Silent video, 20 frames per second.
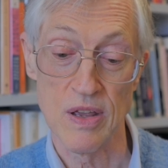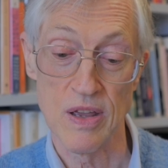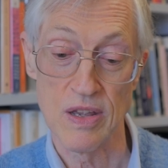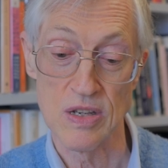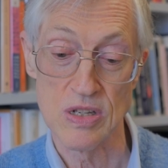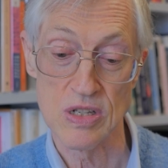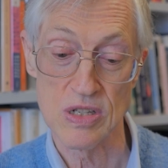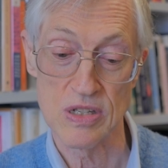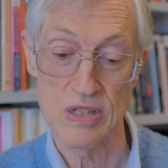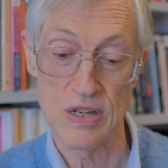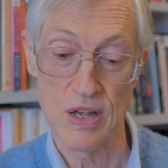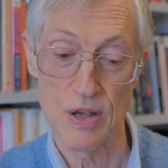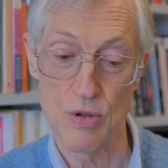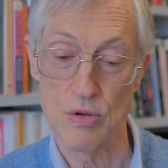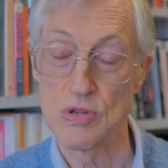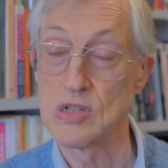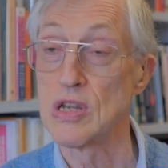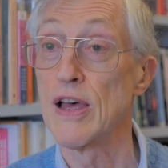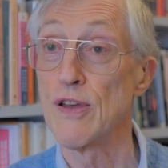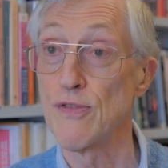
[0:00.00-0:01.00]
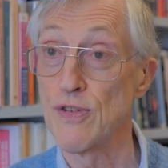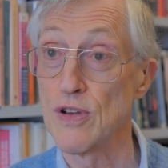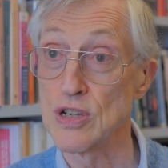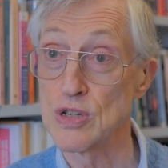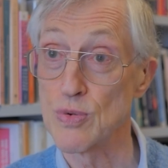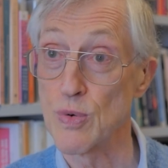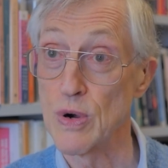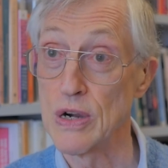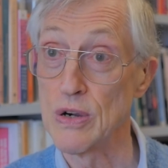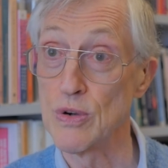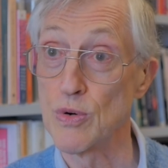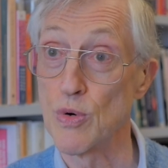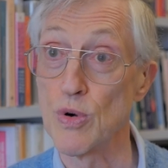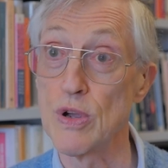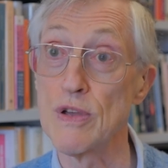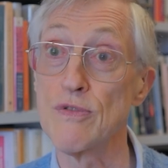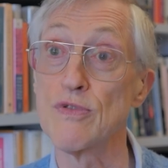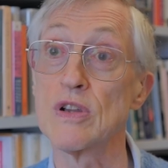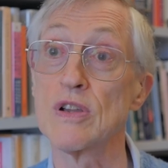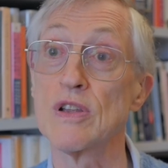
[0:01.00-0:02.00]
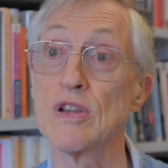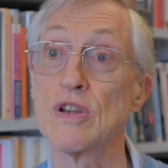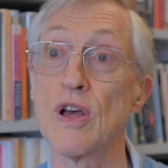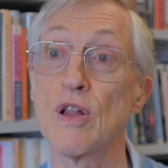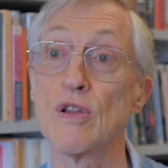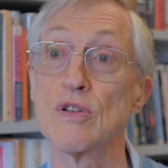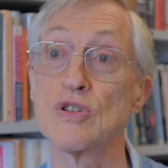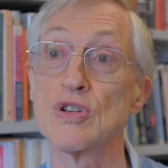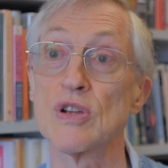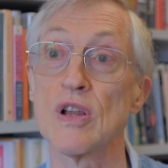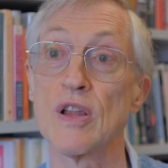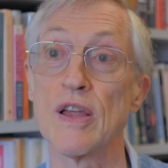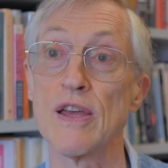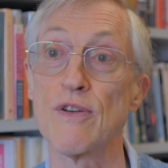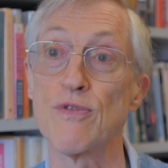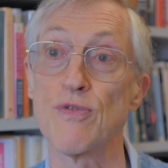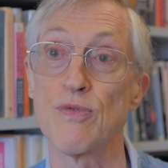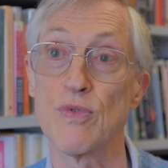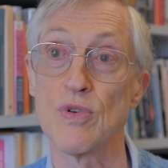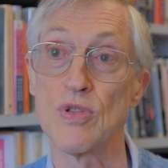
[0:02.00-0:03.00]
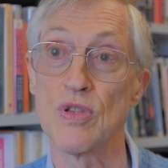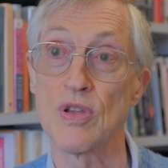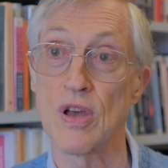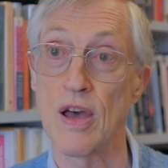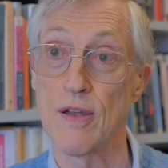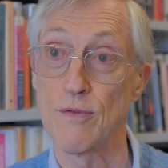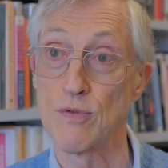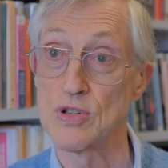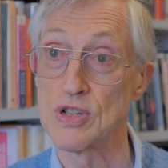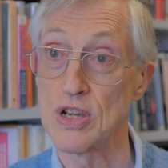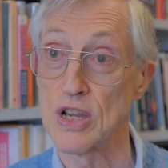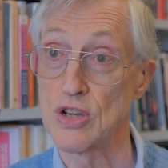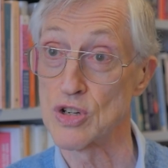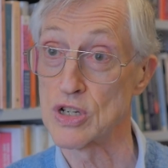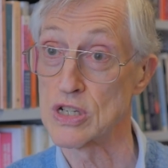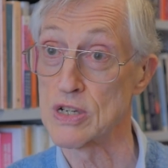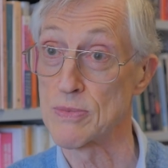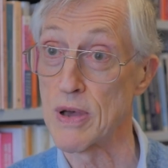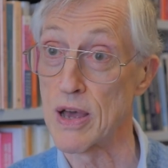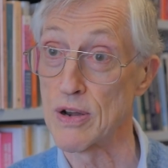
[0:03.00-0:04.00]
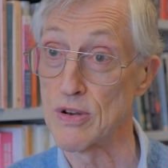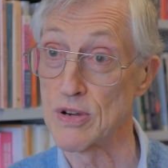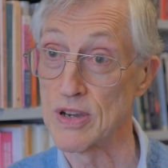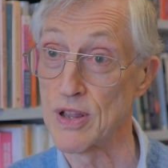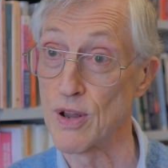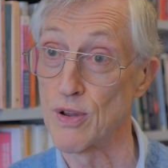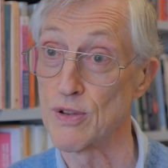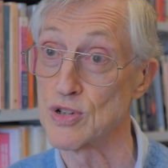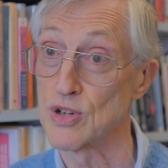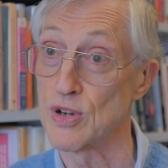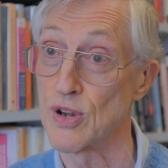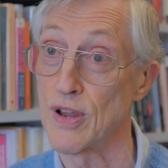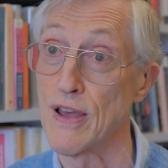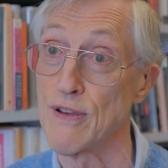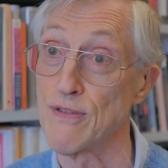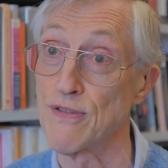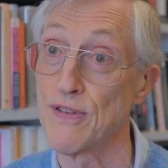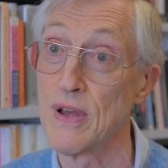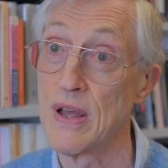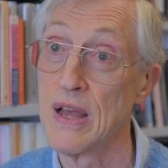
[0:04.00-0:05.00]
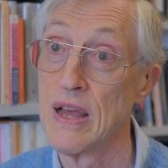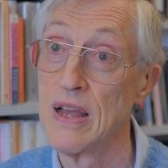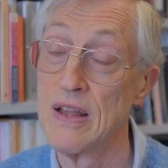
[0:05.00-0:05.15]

is there's life elsewhere or even intelligent life with conversations about intelligent life.